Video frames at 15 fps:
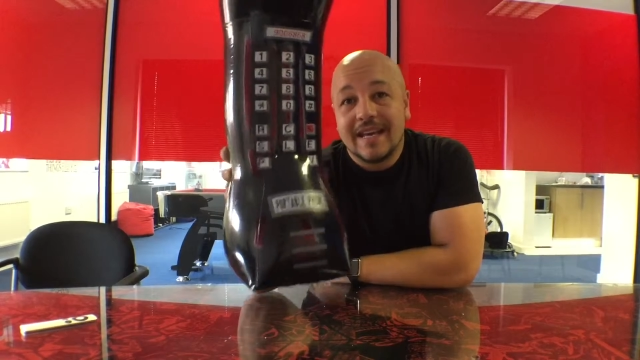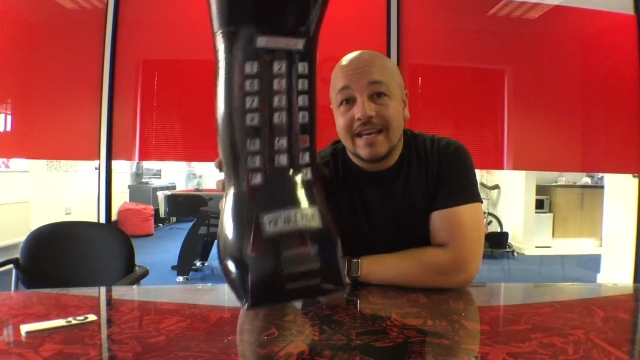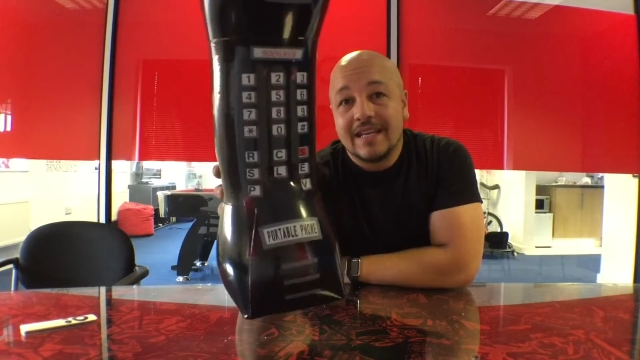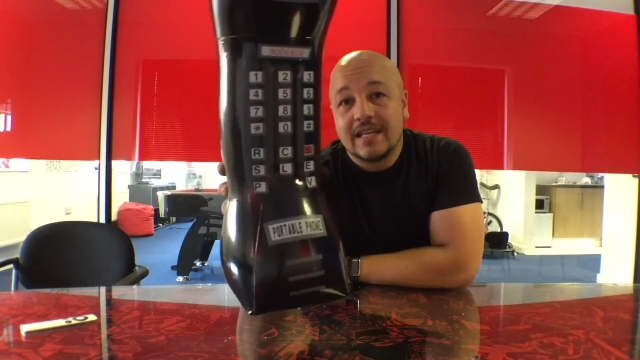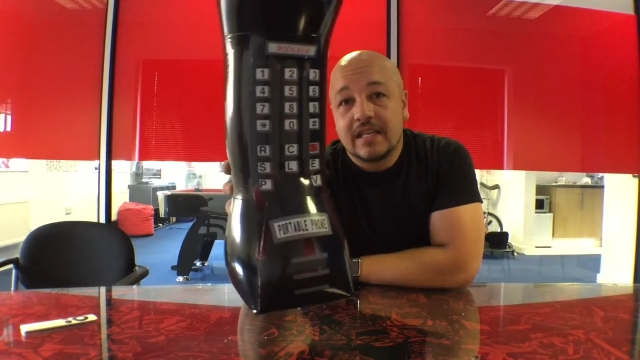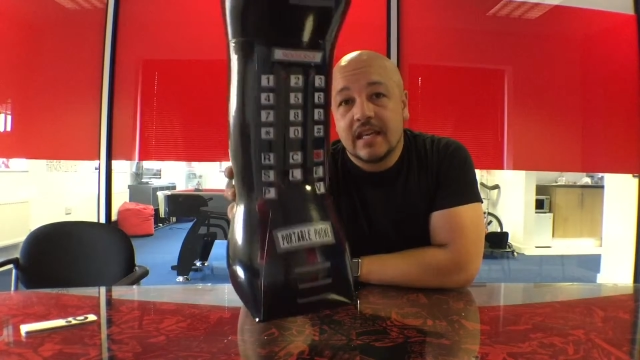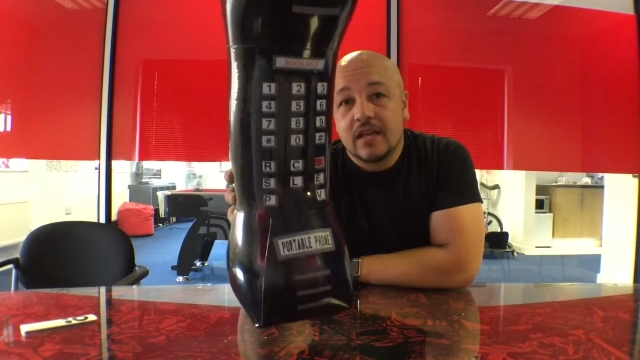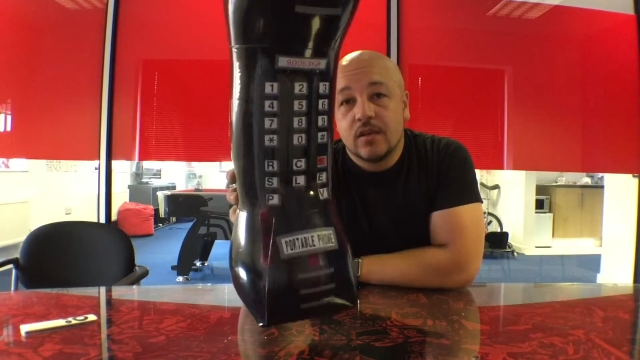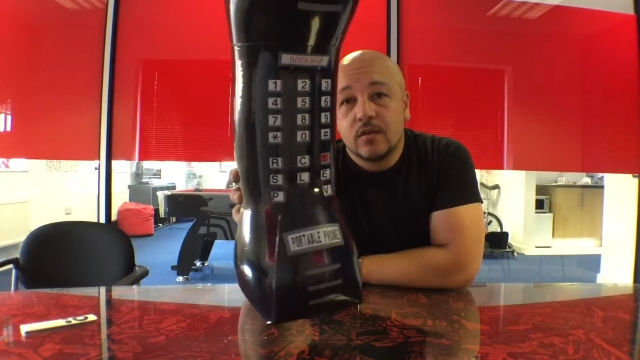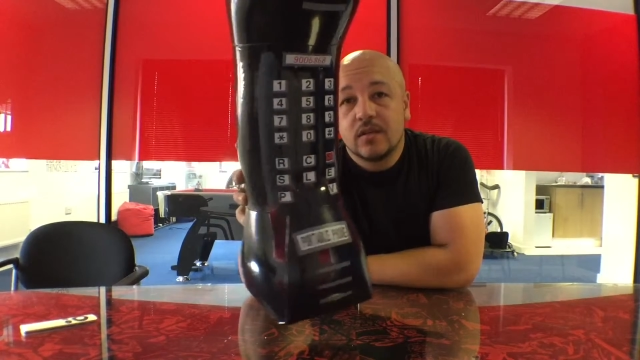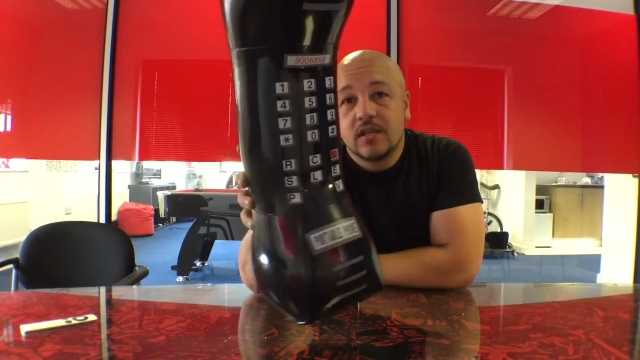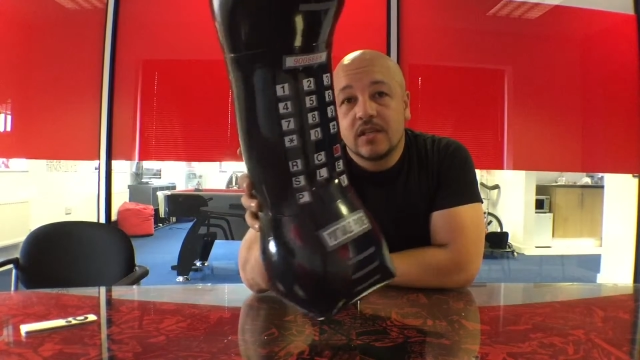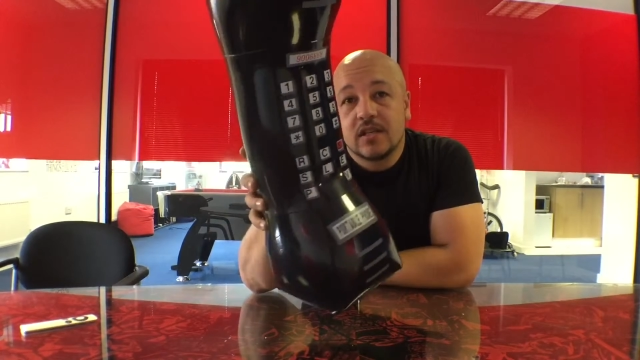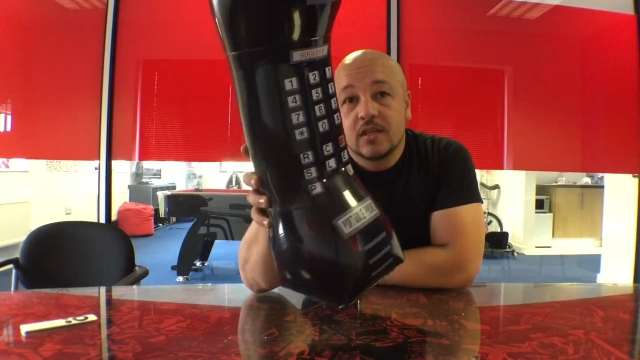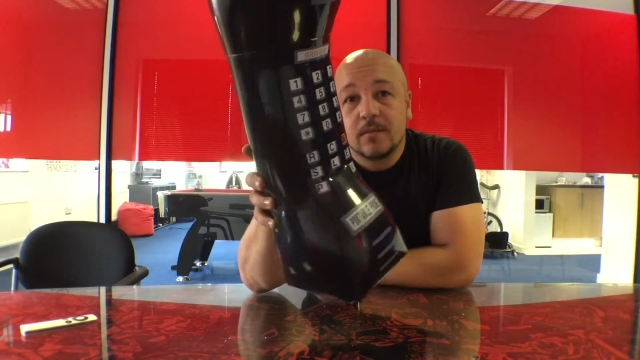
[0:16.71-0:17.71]
internet
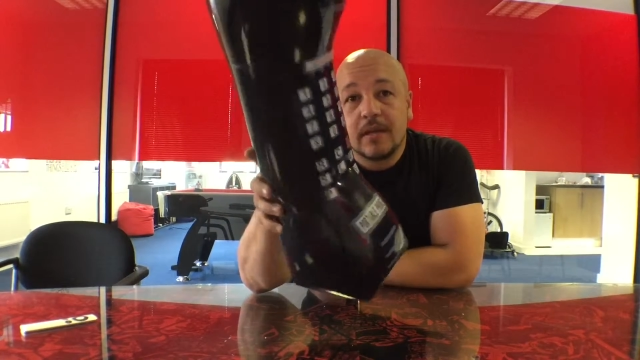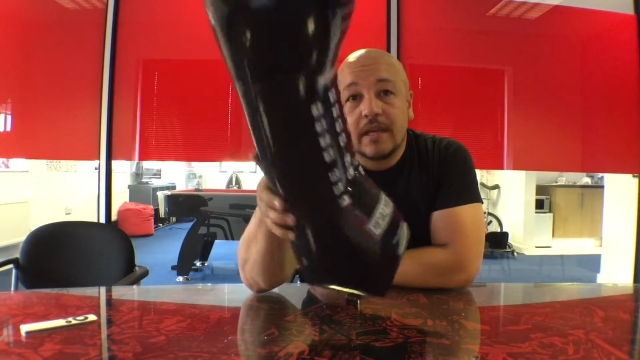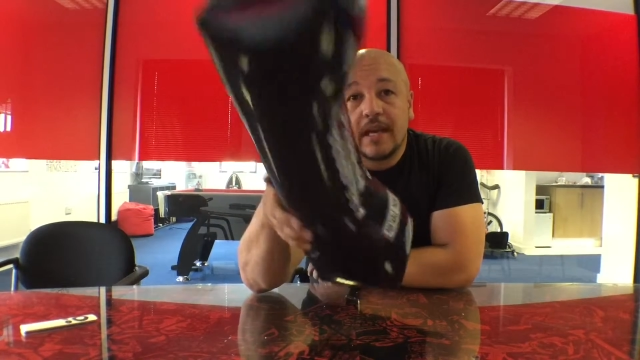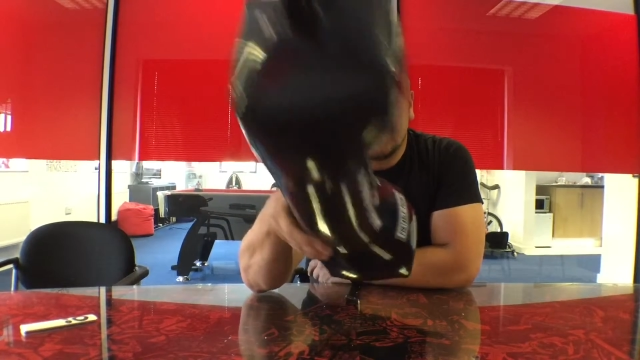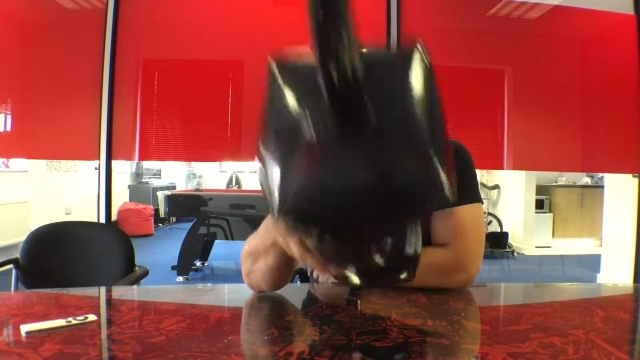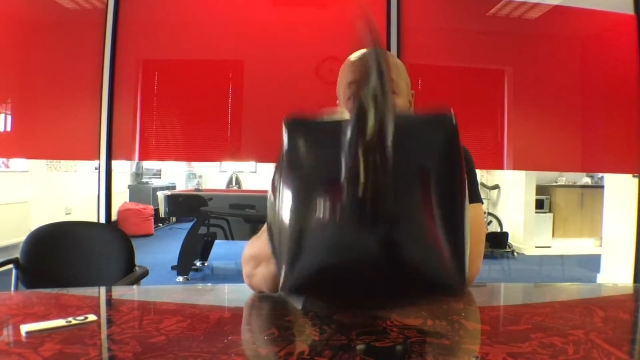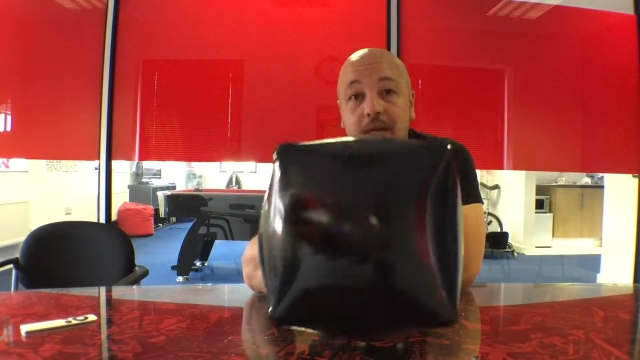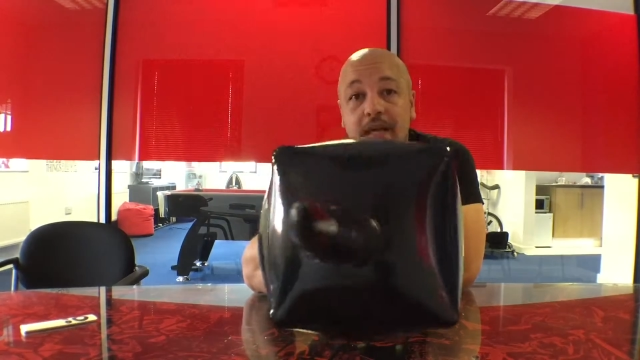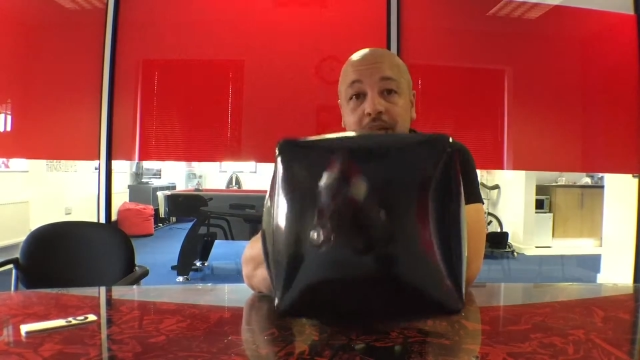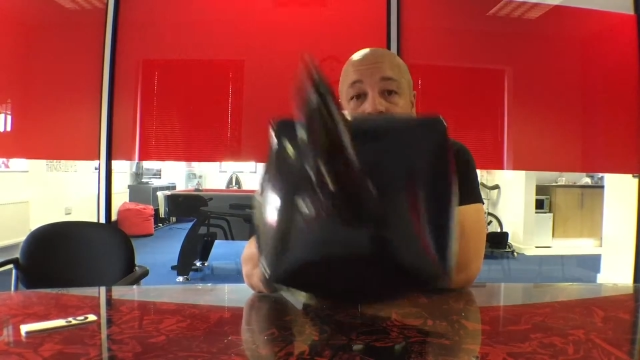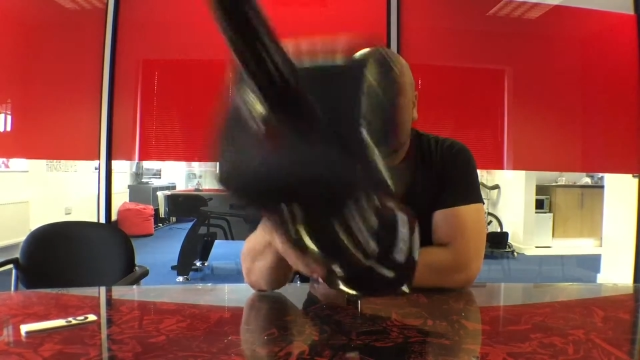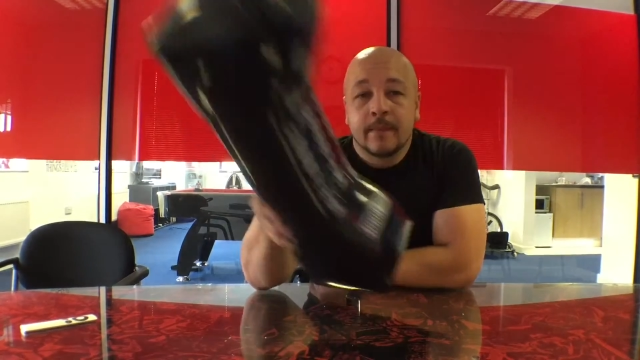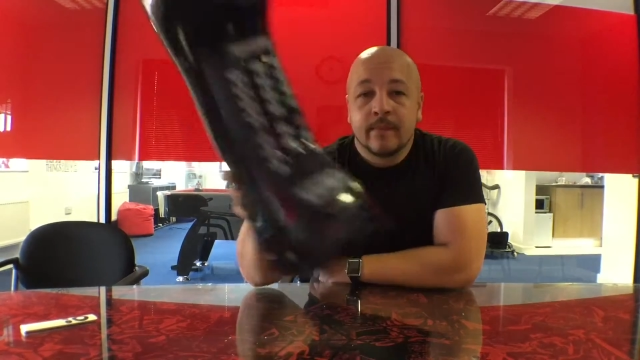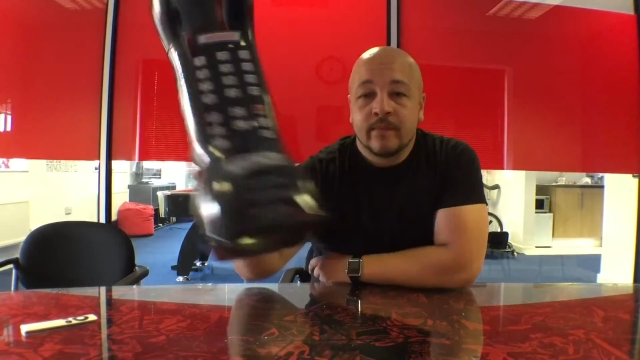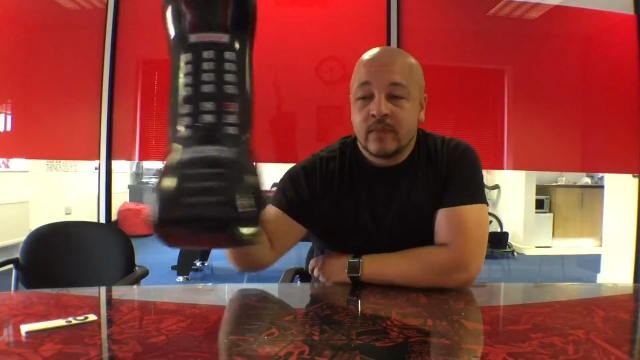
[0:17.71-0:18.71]
usage has been getting
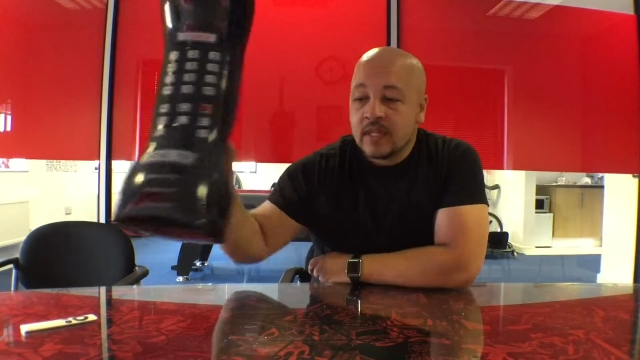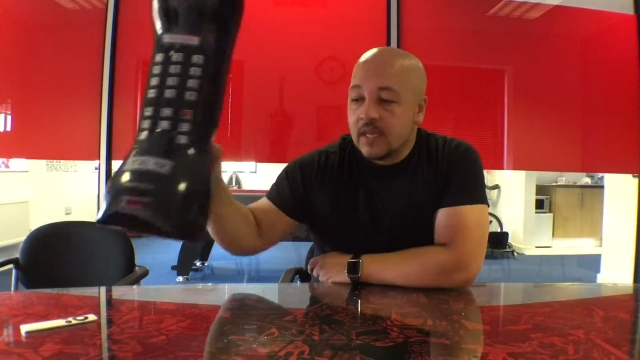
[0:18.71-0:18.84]
bigger.